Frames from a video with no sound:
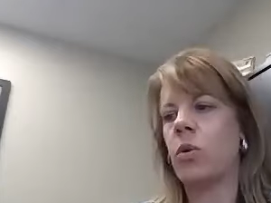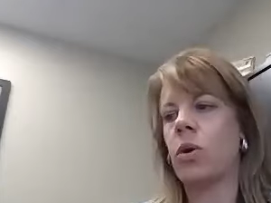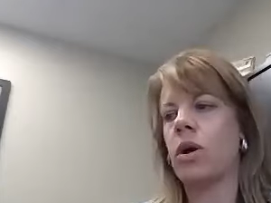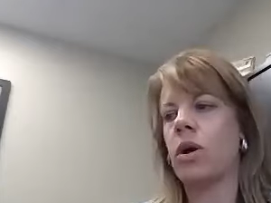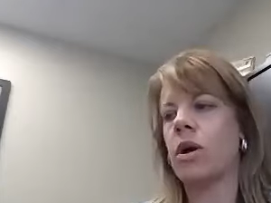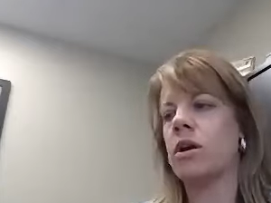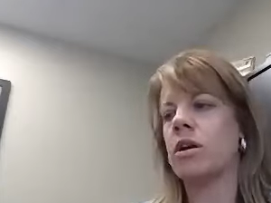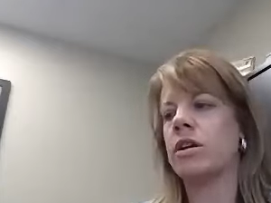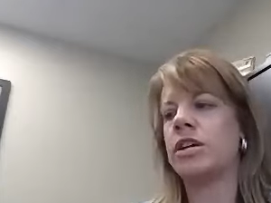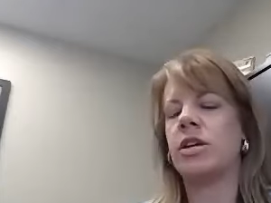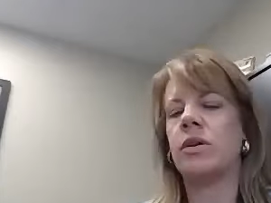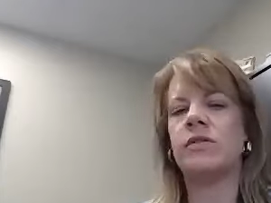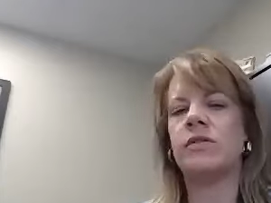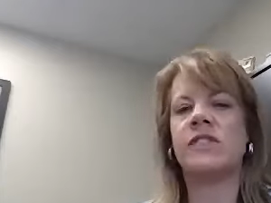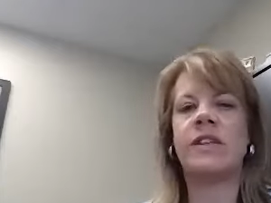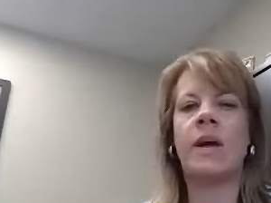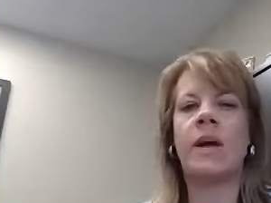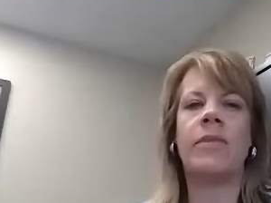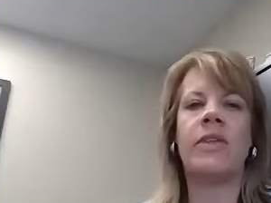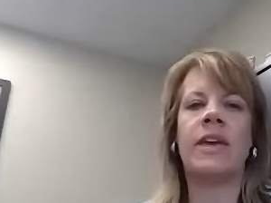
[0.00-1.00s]
or you know
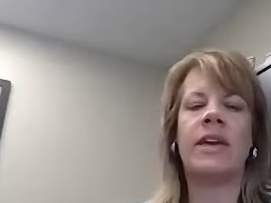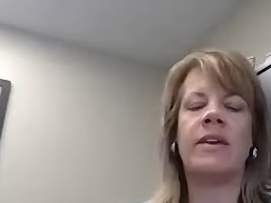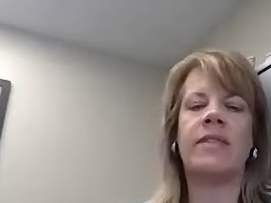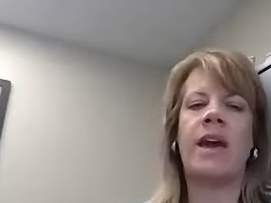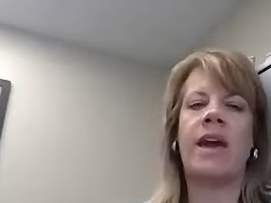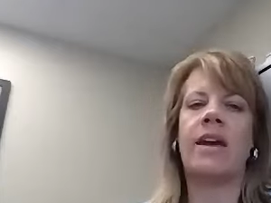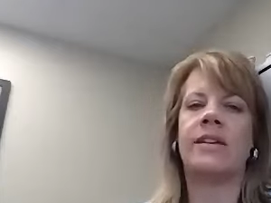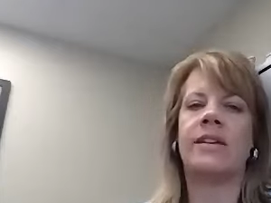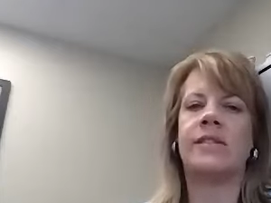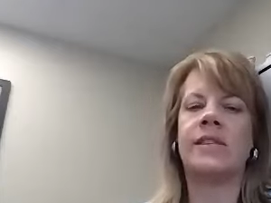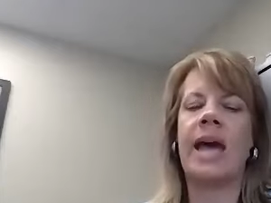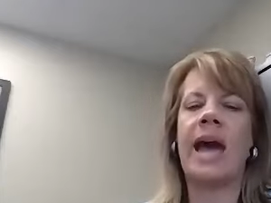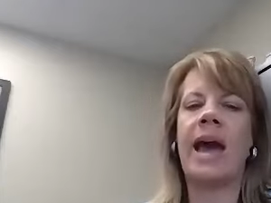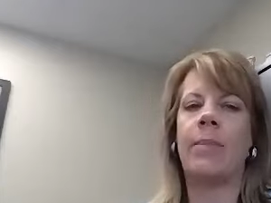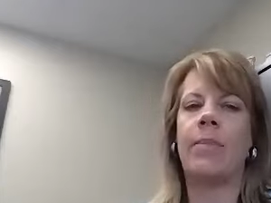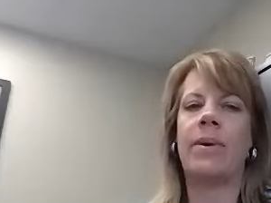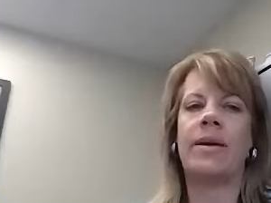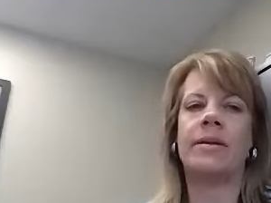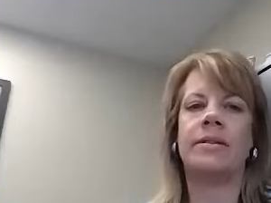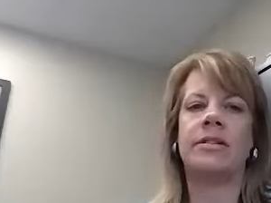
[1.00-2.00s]
something that has
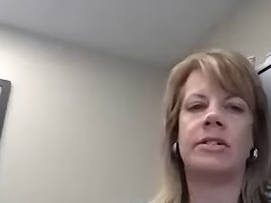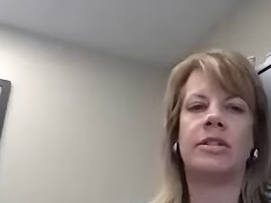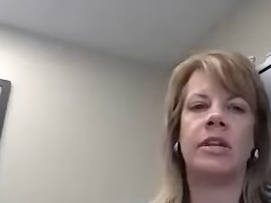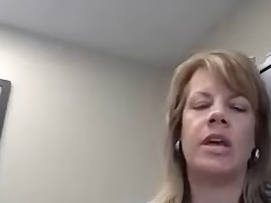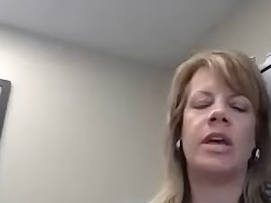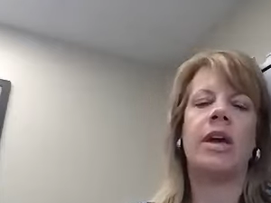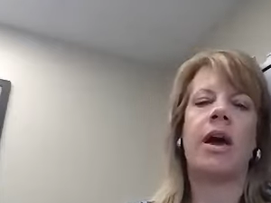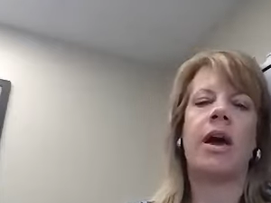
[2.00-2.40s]
happened